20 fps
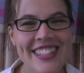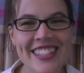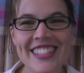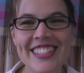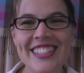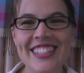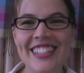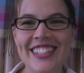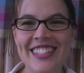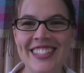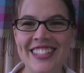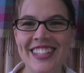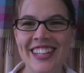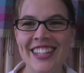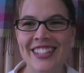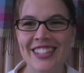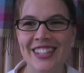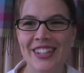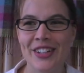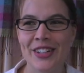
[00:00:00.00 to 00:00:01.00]
just looks
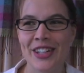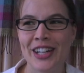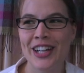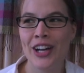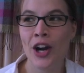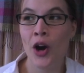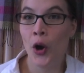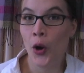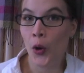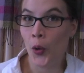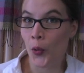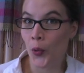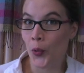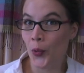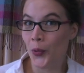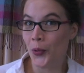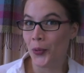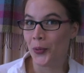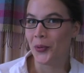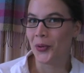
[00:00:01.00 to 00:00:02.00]
like you're going,
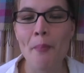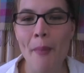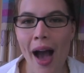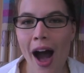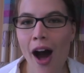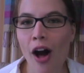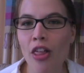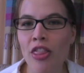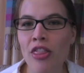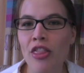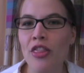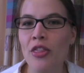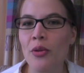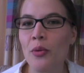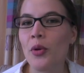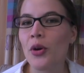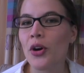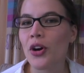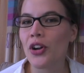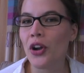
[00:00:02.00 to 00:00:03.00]
ooh. Mouth the
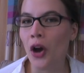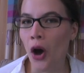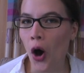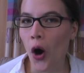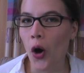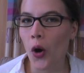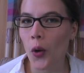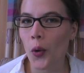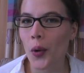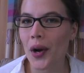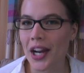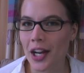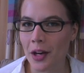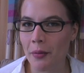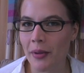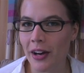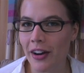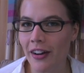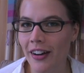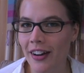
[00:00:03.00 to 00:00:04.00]
word hoe in a
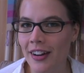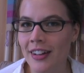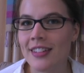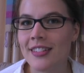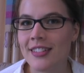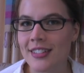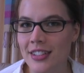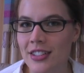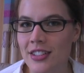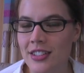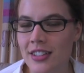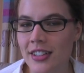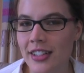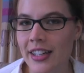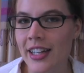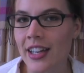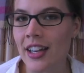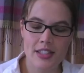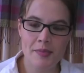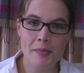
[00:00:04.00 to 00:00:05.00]
mirror.
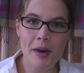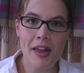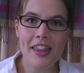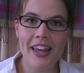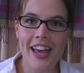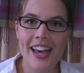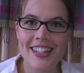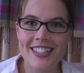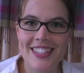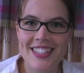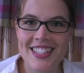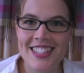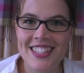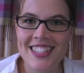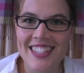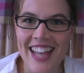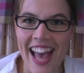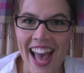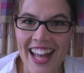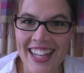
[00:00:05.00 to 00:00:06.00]
Seriously. His mother has
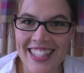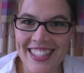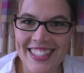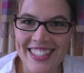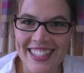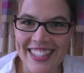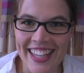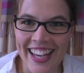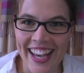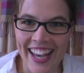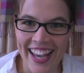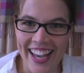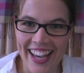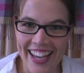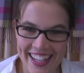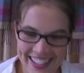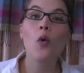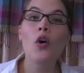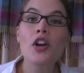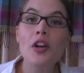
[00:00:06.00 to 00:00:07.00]
sandy
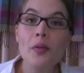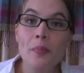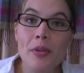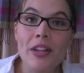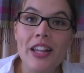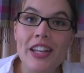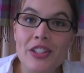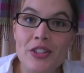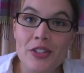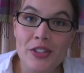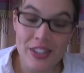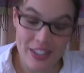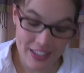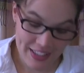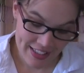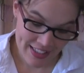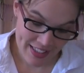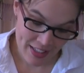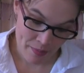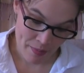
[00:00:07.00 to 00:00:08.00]
hair. What a pleasure it
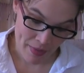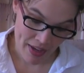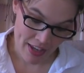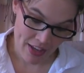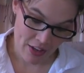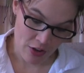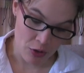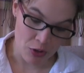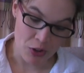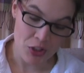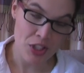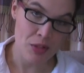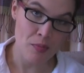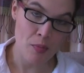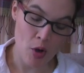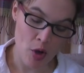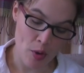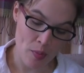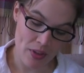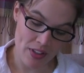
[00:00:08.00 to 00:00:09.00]
is to meet you, she
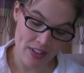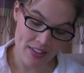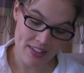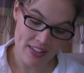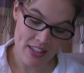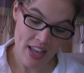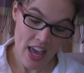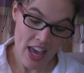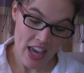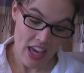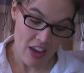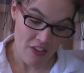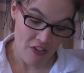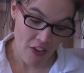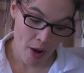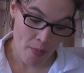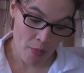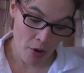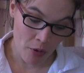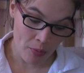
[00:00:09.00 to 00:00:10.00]
murmurs. If
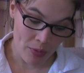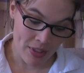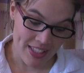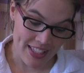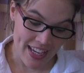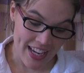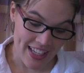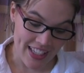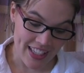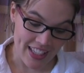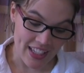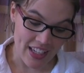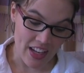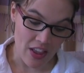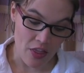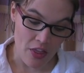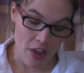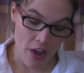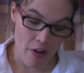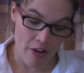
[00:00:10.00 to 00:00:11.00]
I'm not
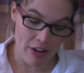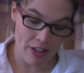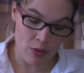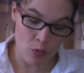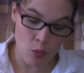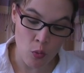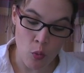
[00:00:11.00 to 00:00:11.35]
mistaken, there is